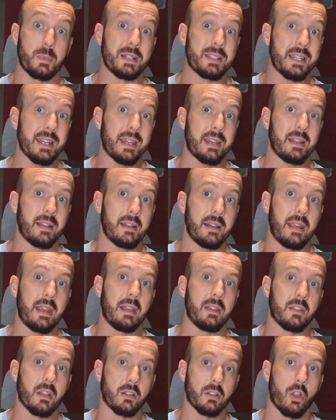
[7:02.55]

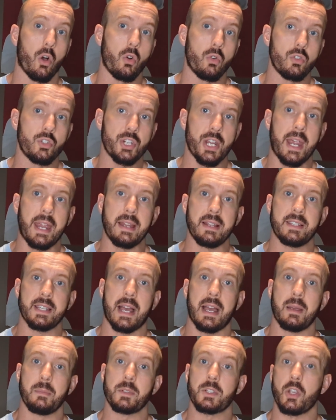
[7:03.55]
particularly the long chain
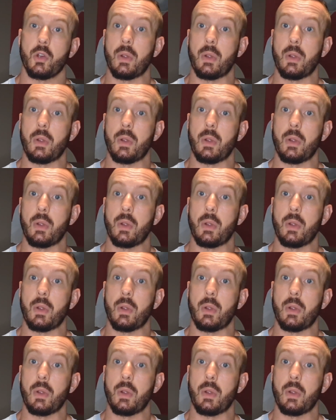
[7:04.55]
type,